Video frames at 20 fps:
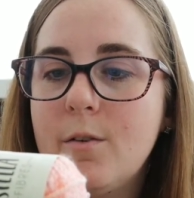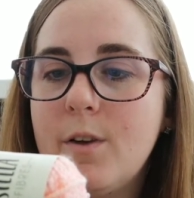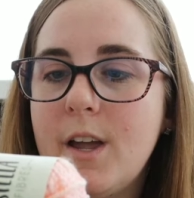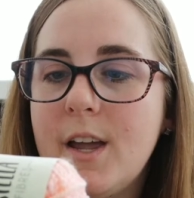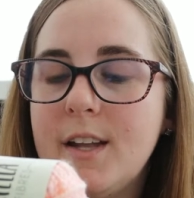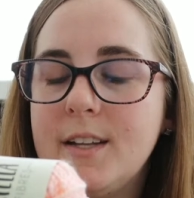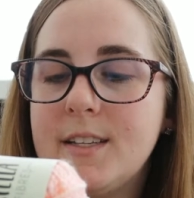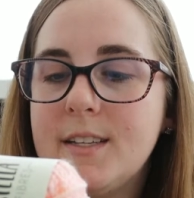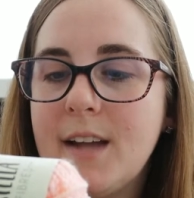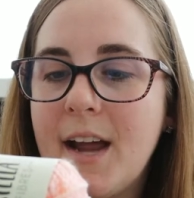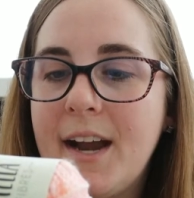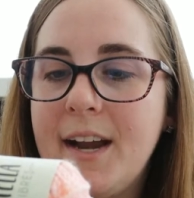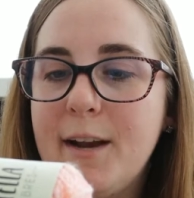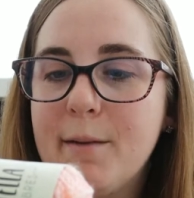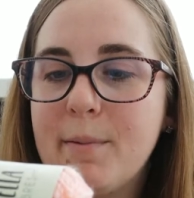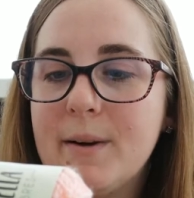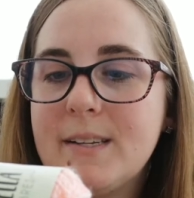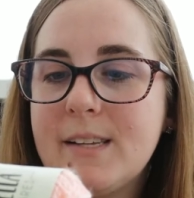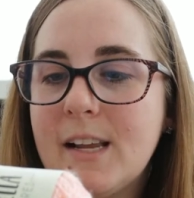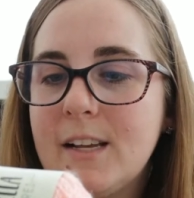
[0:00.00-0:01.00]
It's
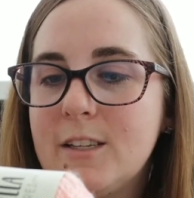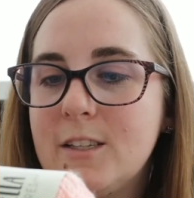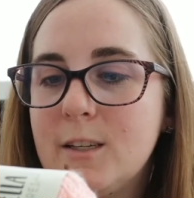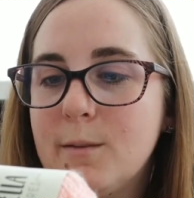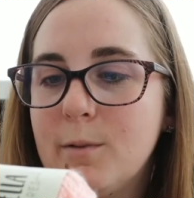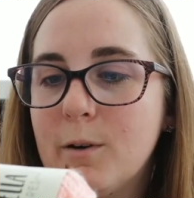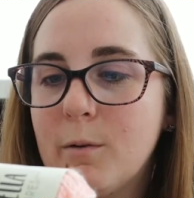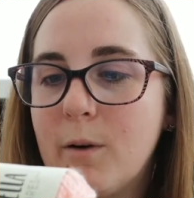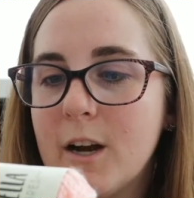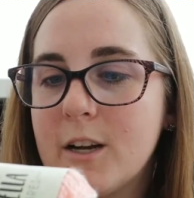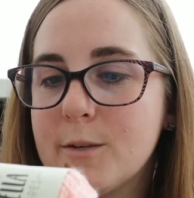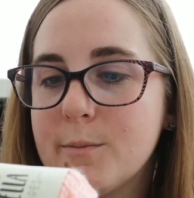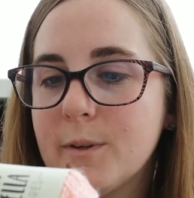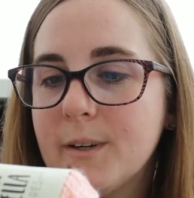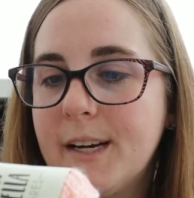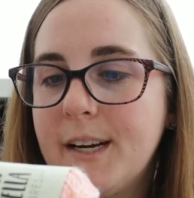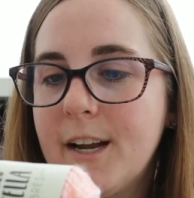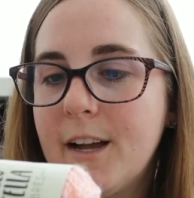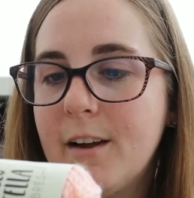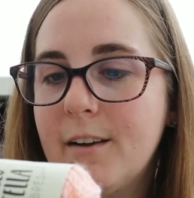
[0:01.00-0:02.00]
90% superwash
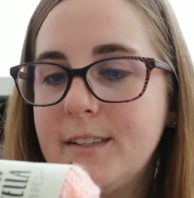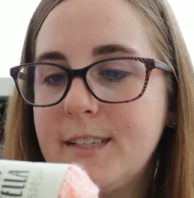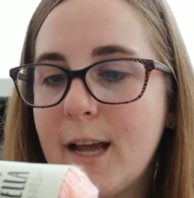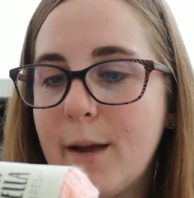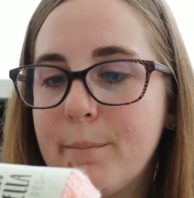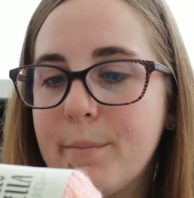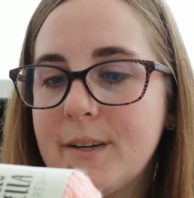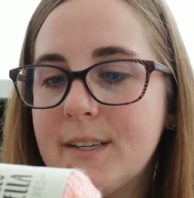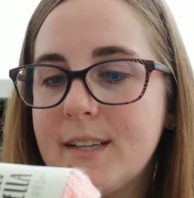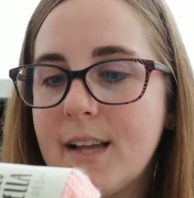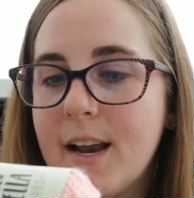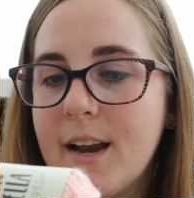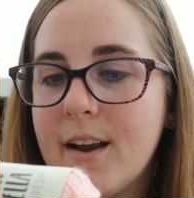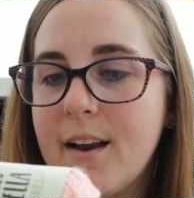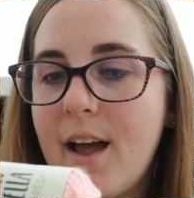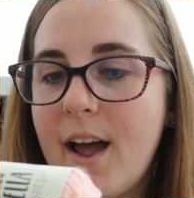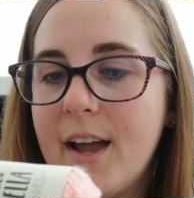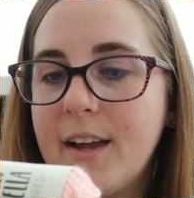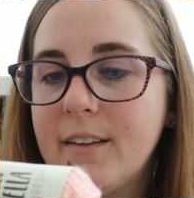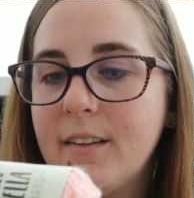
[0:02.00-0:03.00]
merino, 10%
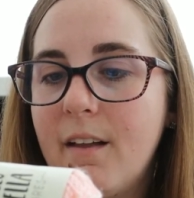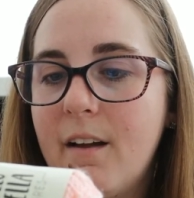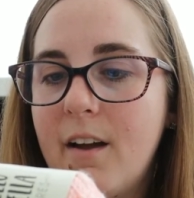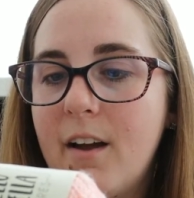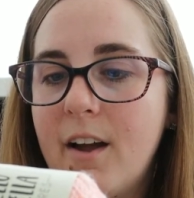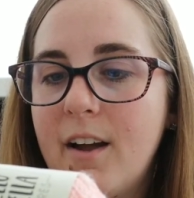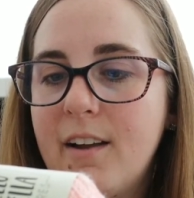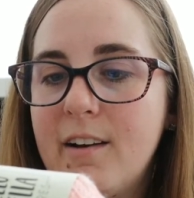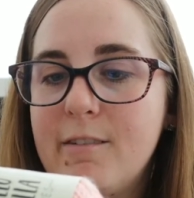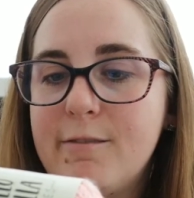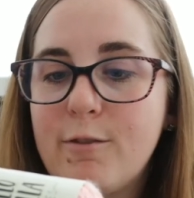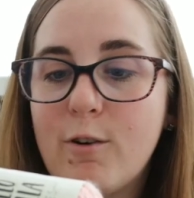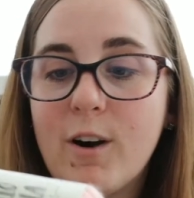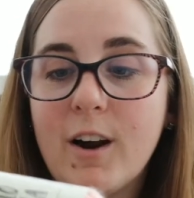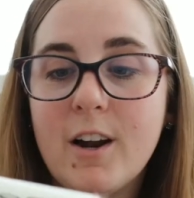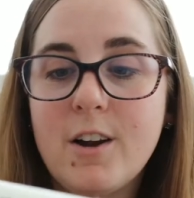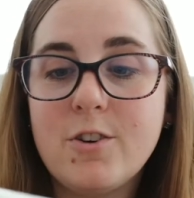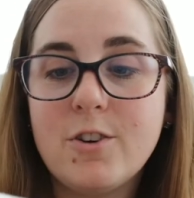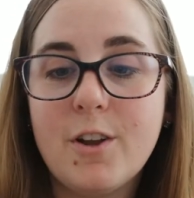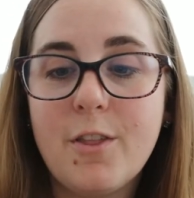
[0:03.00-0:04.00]
nylon,
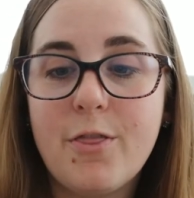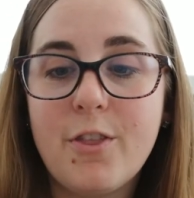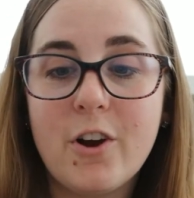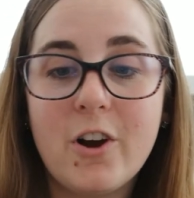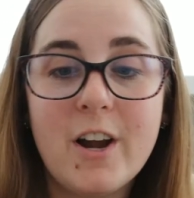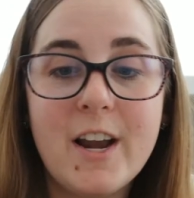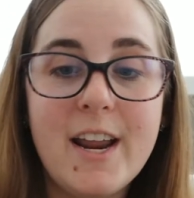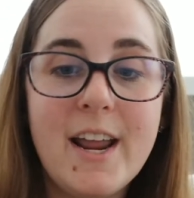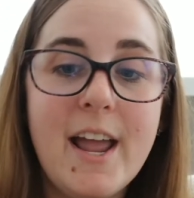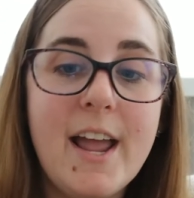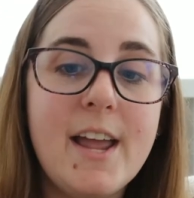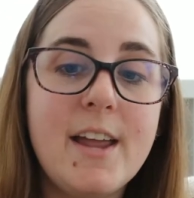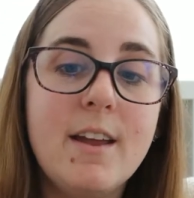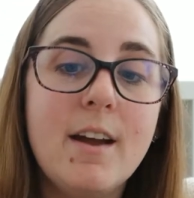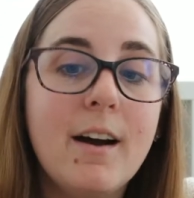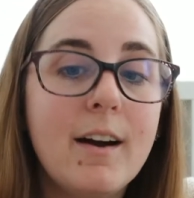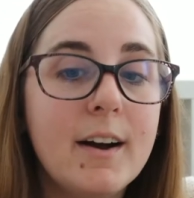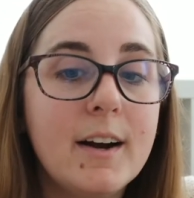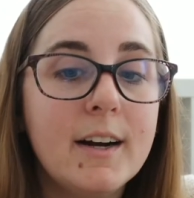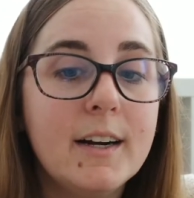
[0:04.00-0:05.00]
438
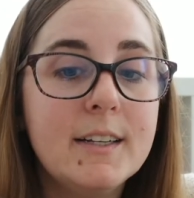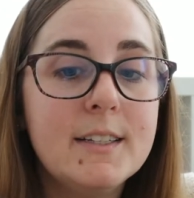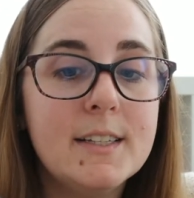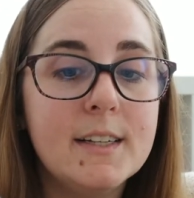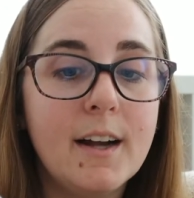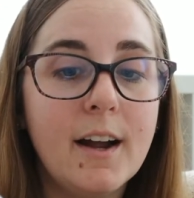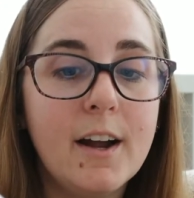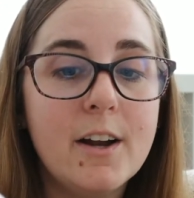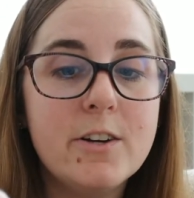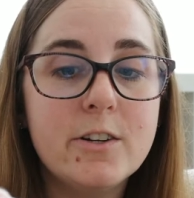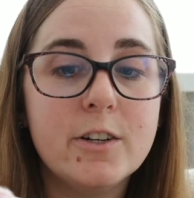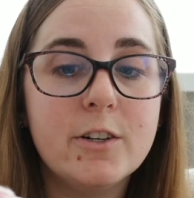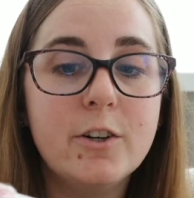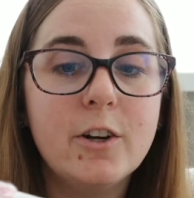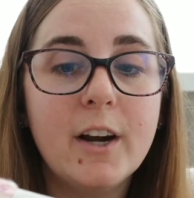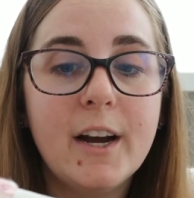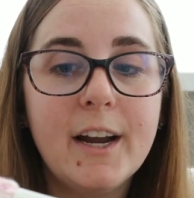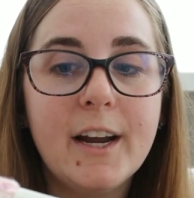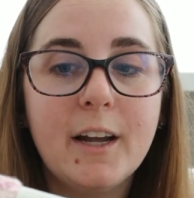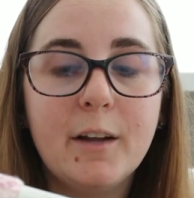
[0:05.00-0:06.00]
yards and 100
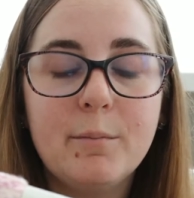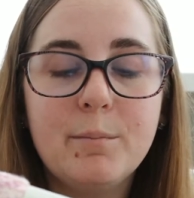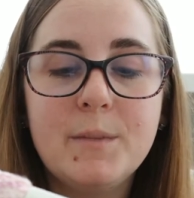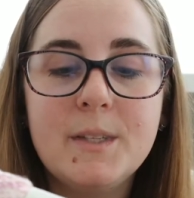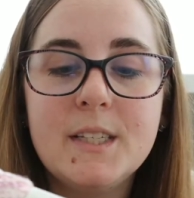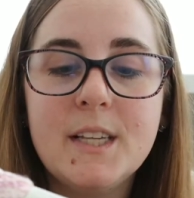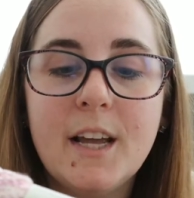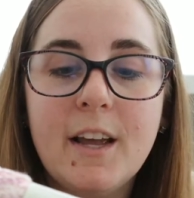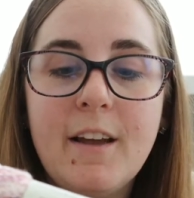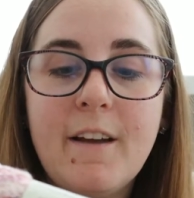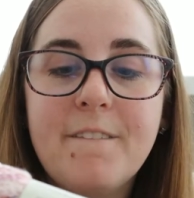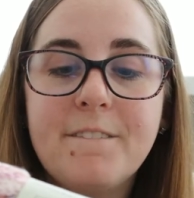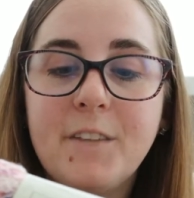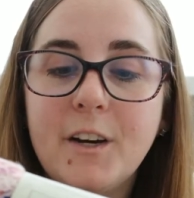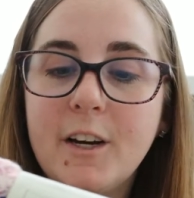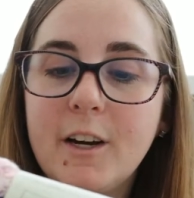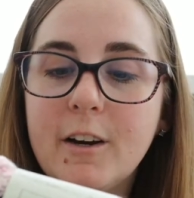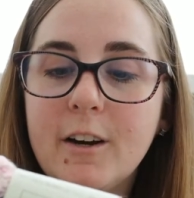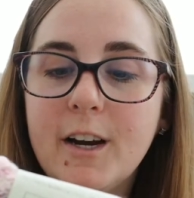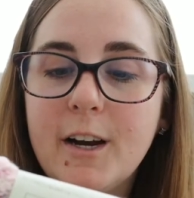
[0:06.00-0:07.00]
grams,
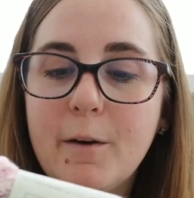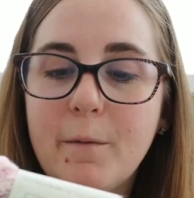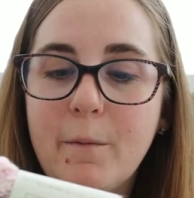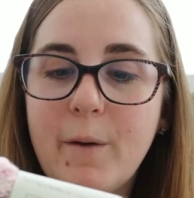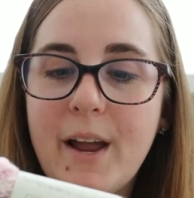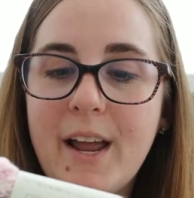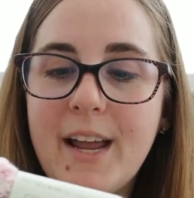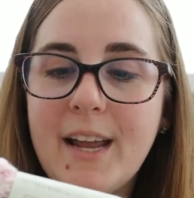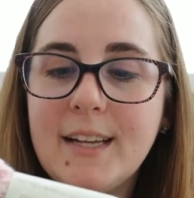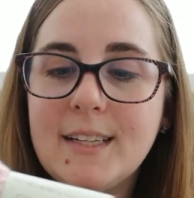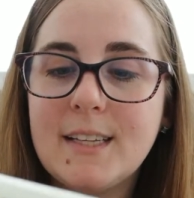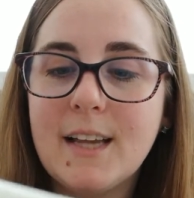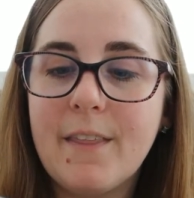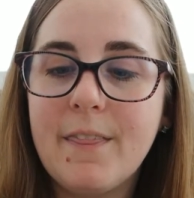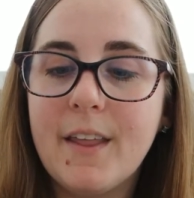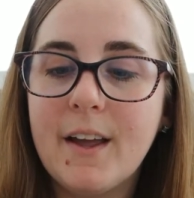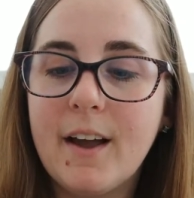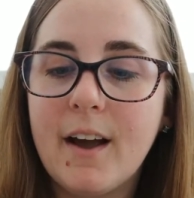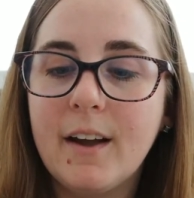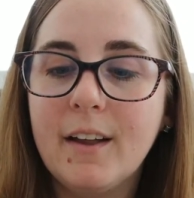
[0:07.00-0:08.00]
fingering weight,
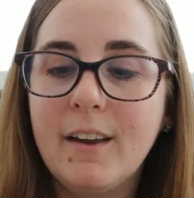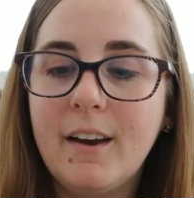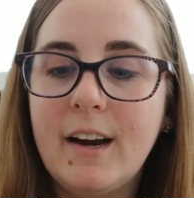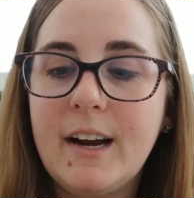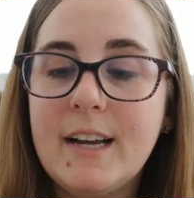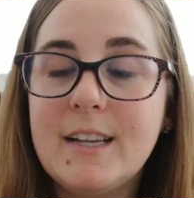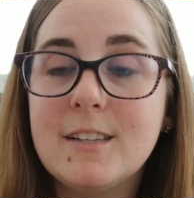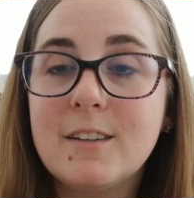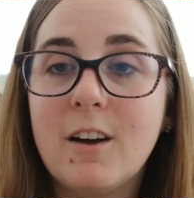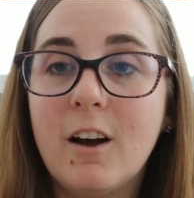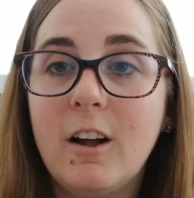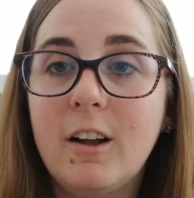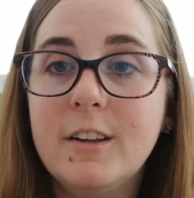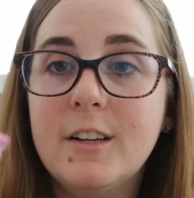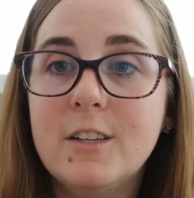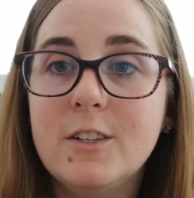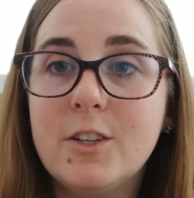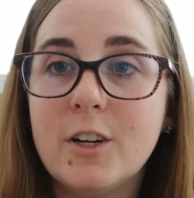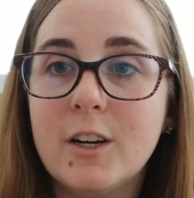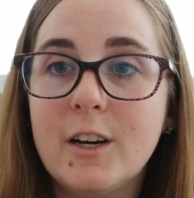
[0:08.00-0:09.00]
and the color is
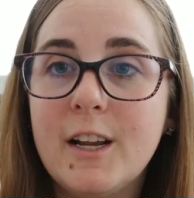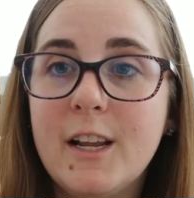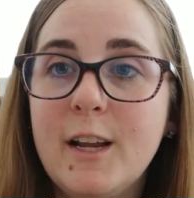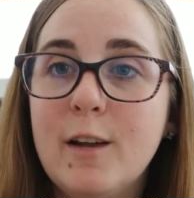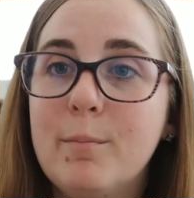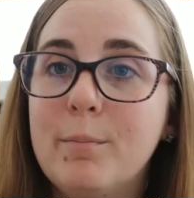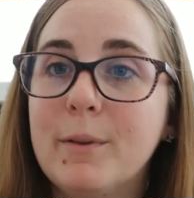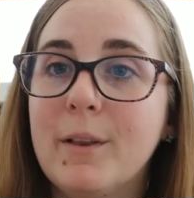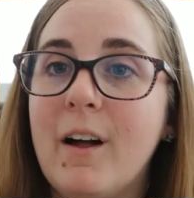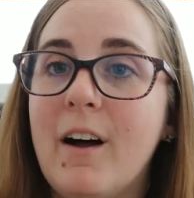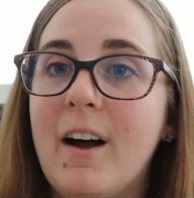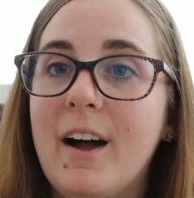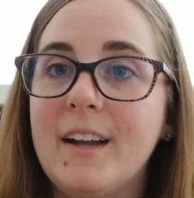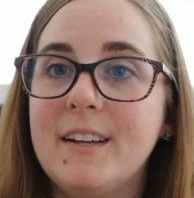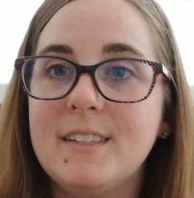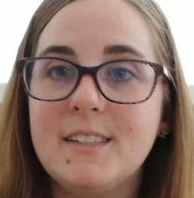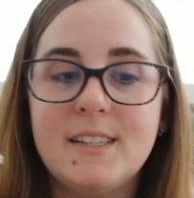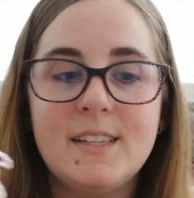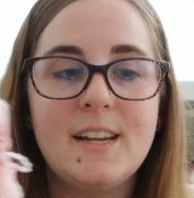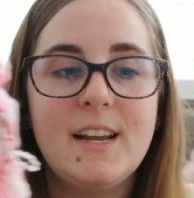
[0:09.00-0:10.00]
called Dirty
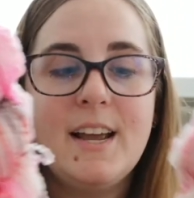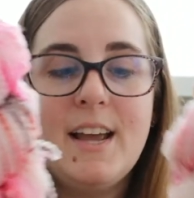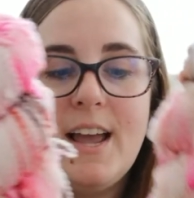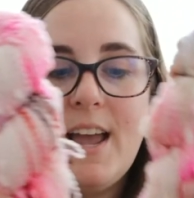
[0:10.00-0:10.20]
Blonde.